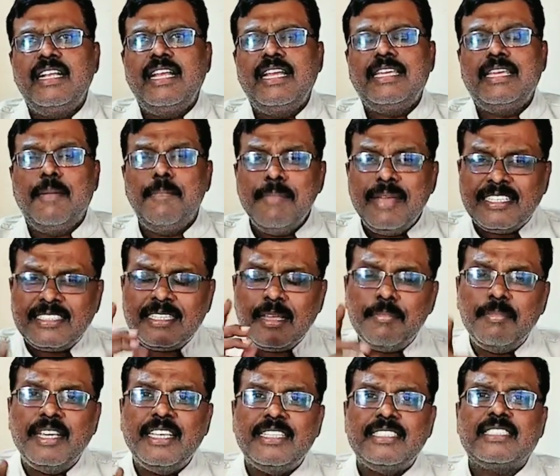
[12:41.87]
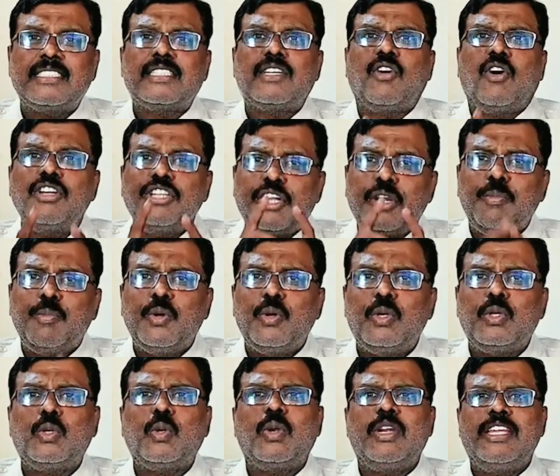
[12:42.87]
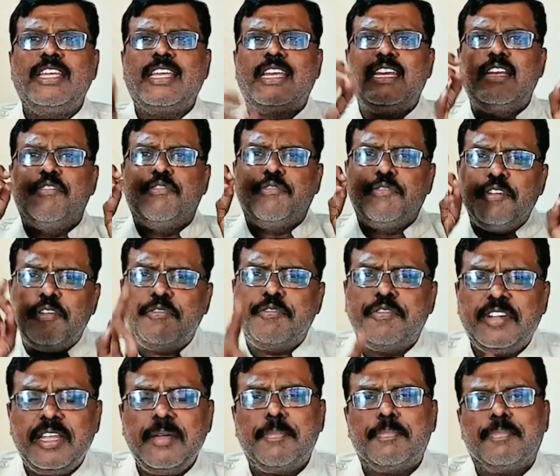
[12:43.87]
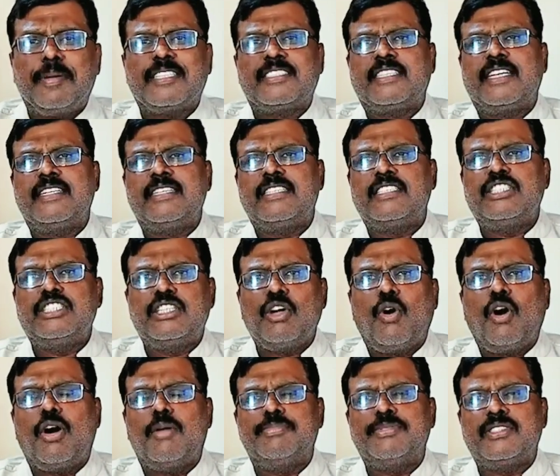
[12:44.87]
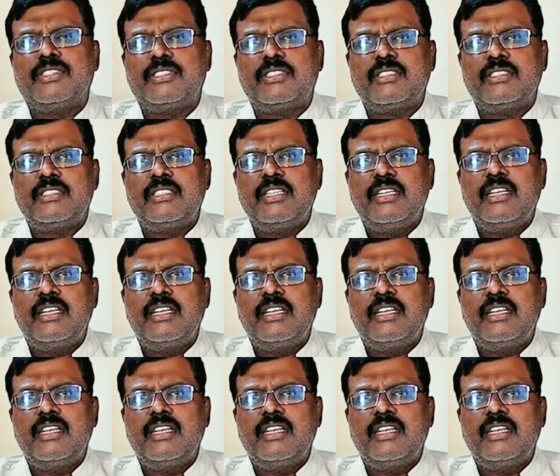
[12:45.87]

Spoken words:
MSMEs contribute to nearly 50% jobs